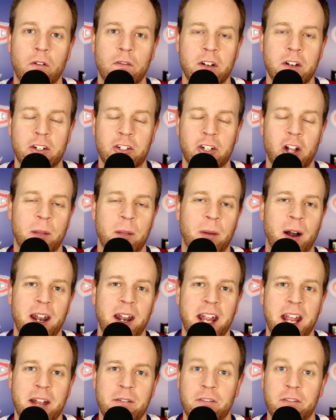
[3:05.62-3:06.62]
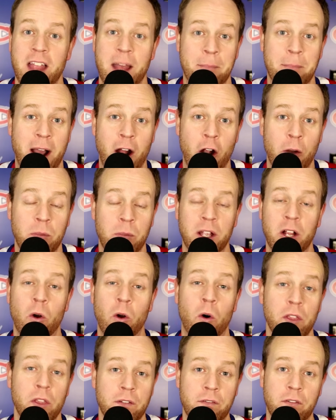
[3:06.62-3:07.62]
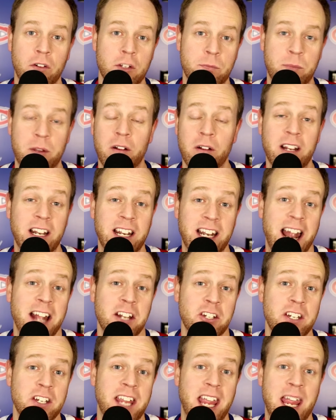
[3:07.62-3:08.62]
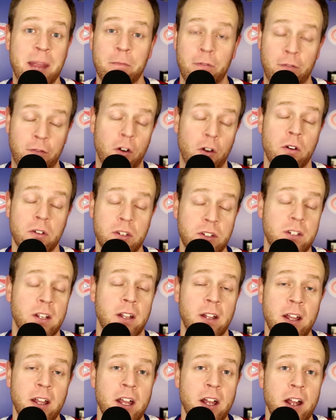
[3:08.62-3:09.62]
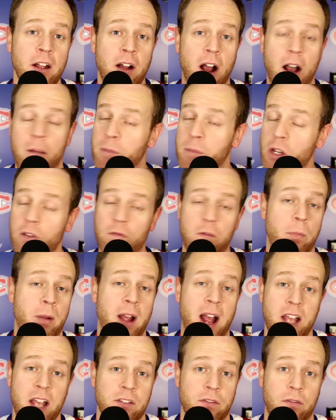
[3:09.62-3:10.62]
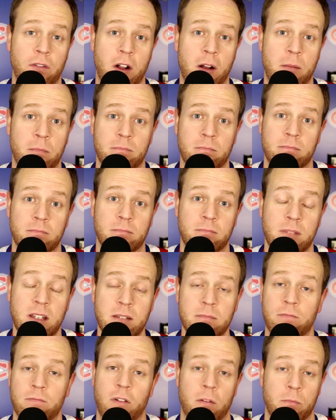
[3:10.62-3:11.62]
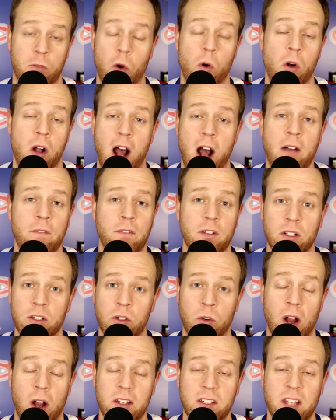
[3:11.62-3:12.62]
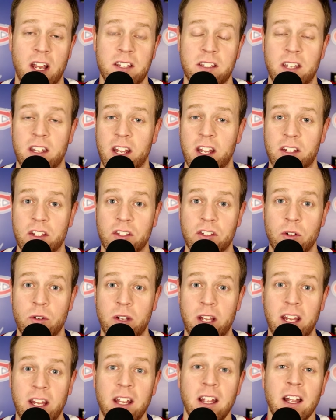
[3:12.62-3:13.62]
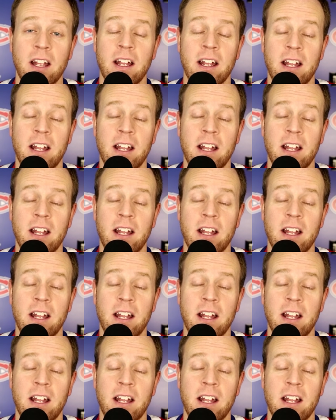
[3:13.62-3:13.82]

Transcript: over to Sean Monahan for that power play goal in the first period. And it actually came first, a beautiful pass from Cole Caufield cross ice to Nick Suzuki.